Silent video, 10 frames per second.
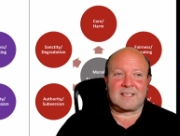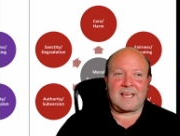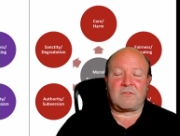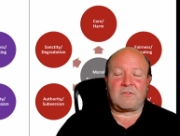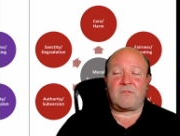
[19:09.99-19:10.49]
They
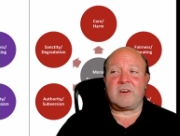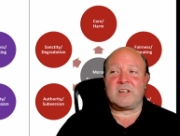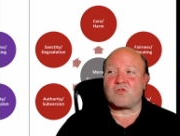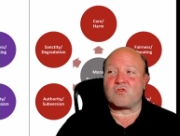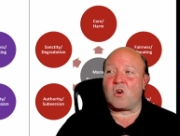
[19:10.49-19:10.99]
have a very
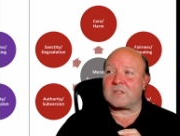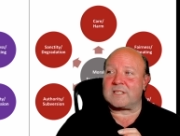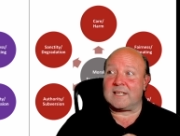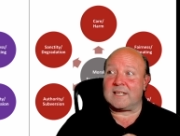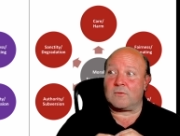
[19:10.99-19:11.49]
strong
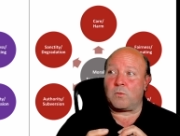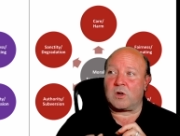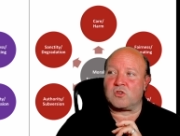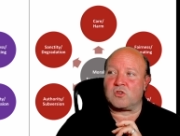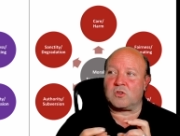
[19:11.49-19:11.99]
sense of what
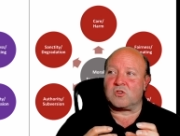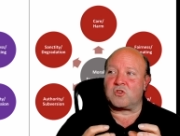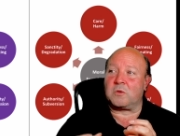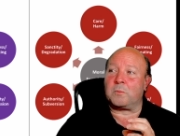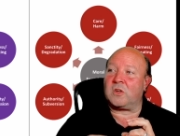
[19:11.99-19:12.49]
you should and
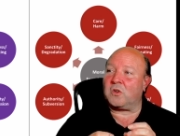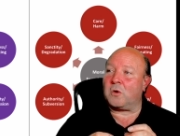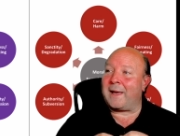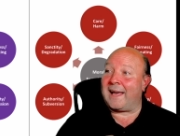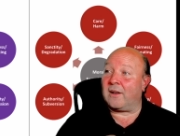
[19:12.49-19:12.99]
shouldn't put in your
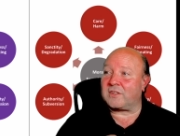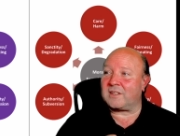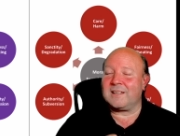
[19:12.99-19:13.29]
mouth.